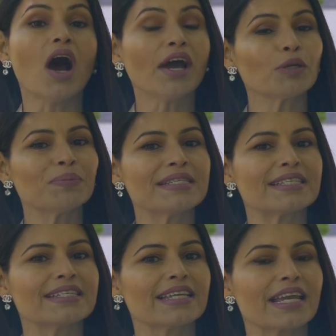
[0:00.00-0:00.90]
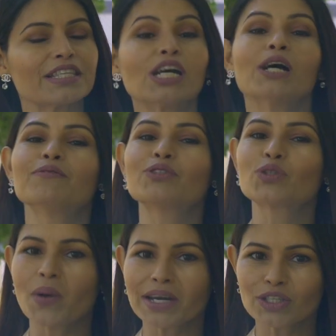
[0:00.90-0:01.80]
occupancy date of
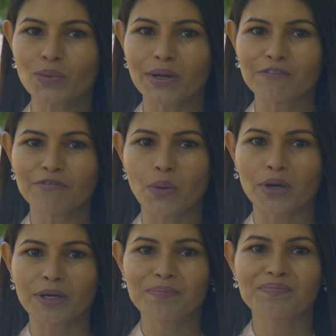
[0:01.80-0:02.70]
2024.